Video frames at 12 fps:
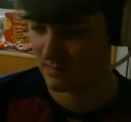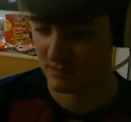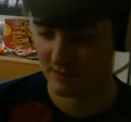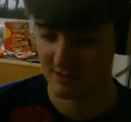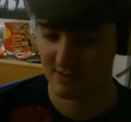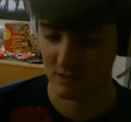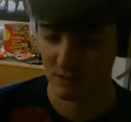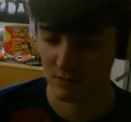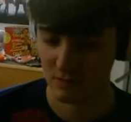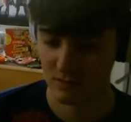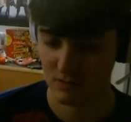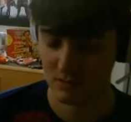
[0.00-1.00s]
So
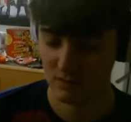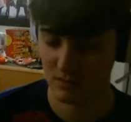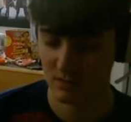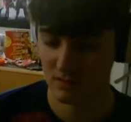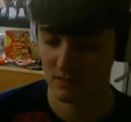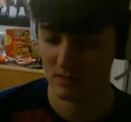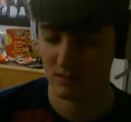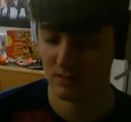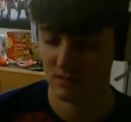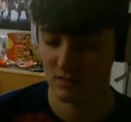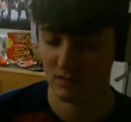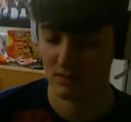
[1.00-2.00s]

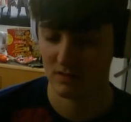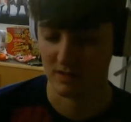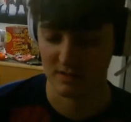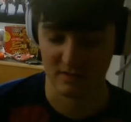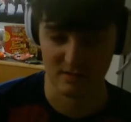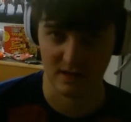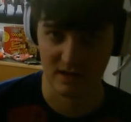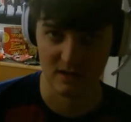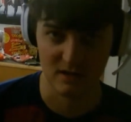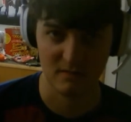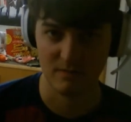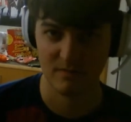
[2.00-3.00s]
that's just any
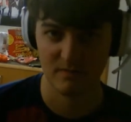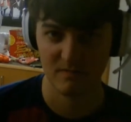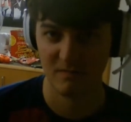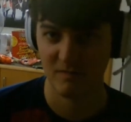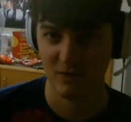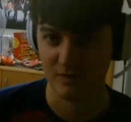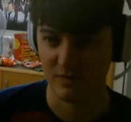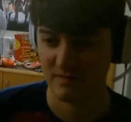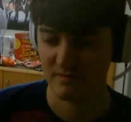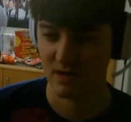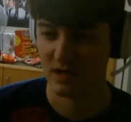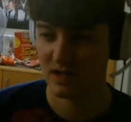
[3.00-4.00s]
other form of
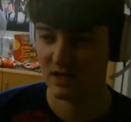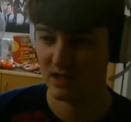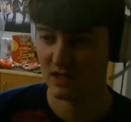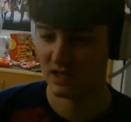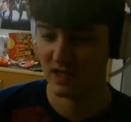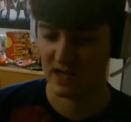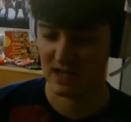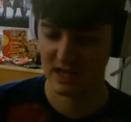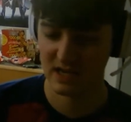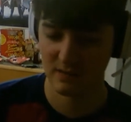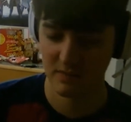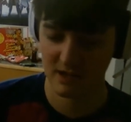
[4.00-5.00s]
money you're getting
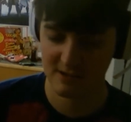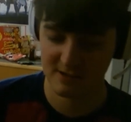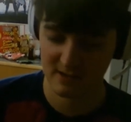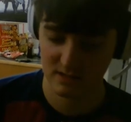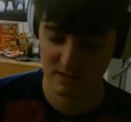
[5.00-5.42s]
in, I'm guessing.